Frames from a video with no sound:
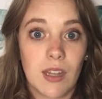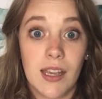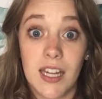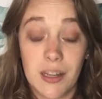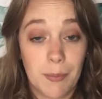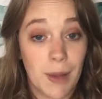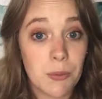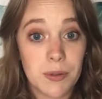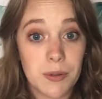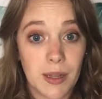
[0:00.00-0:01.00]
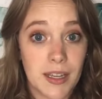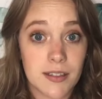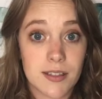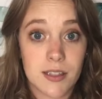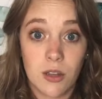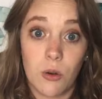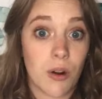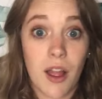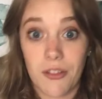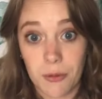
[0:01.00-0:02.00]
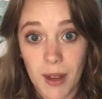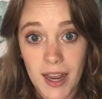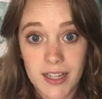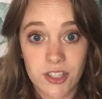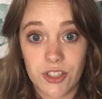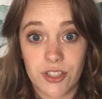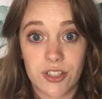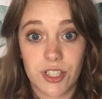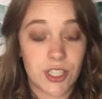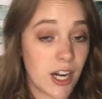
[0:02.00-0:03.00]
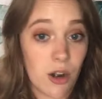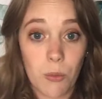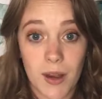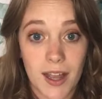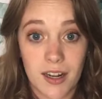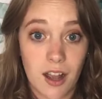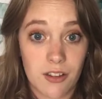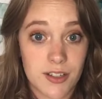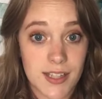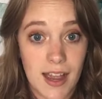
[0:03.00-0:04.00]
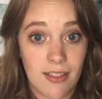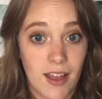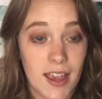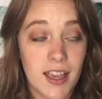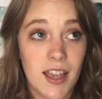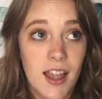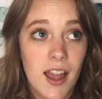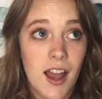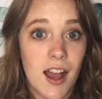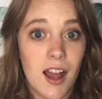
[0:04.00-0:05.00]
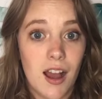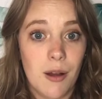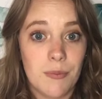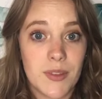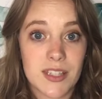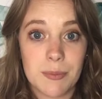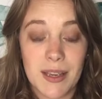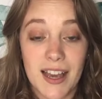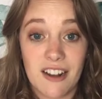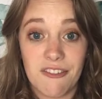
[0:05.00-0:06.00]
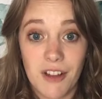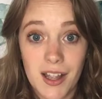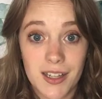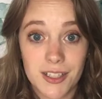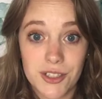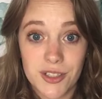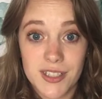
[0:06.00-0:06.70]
any of my wooden blanks or otherwise, just to share what kind of colors I like. This could be kind of fun because you could